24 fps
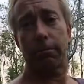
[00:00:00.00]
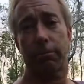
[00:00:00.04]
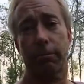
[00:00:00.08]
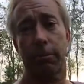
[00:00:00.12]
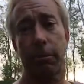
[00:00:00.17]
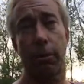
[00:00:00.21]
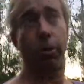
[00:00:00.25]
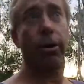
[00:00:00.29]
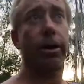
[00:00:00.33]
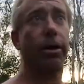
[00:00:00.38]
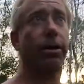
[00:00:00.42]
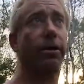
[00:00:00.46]

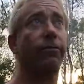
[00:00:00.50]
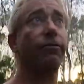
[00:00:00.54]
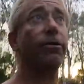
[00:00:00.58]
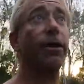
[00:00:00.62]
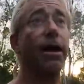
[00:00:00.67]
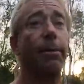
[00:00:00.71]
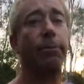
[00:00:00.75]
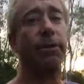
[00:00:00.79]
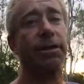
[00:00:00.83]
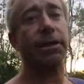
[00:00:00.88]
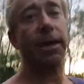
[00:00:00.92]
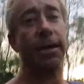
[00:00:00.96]
look at a different
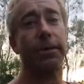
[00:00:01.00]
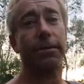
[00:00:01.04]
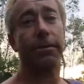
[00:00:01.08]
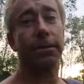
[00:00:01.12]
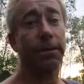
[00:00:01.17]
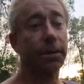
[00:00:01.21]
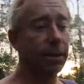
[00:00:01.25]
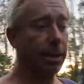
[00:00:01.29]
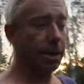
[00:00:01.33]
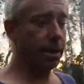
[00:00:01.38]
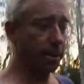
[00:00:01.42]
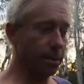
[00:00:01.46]
habitat
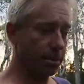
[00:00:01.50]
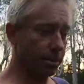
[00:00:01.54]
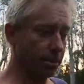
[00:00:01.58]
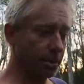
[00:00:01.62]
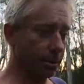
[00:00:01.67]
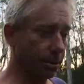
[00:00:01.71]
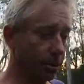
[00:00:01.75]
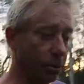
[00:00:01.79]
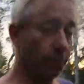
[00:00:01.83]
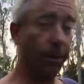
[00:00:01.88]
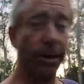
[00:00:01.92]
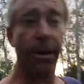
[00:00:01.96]
a
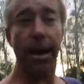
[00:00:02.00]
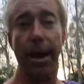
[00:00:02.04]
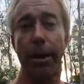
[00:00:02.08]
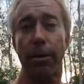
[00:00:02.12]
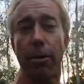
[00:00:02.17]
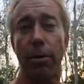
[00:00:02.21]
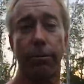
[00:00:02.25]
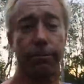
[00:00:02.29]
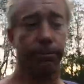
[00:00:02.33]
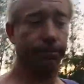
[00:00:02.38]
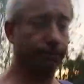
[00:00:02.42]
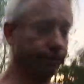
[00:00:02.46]
little bit
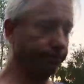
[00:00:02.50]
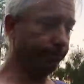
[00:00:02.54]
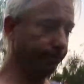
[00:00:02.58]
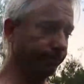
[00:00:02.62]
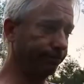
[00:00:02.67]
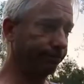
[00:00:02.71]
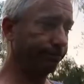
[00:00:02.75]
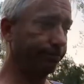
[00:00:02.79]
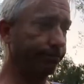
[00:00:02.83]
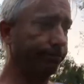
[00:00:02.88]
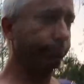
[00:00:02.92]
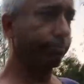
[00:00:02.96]
later on.
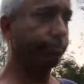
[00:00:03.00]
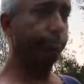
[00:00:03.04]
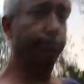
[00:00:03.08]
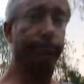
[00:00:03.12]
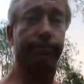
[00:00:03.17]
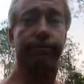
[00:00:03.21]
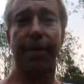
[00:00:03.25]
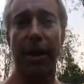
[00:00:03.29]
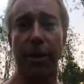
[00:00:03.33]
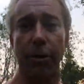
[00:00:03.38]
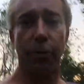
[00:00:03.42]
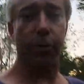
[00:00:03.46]

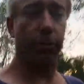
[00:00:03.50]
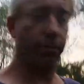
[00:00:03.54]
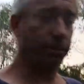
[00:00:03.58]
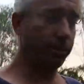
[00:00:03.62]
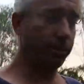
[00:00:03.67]
Thank you.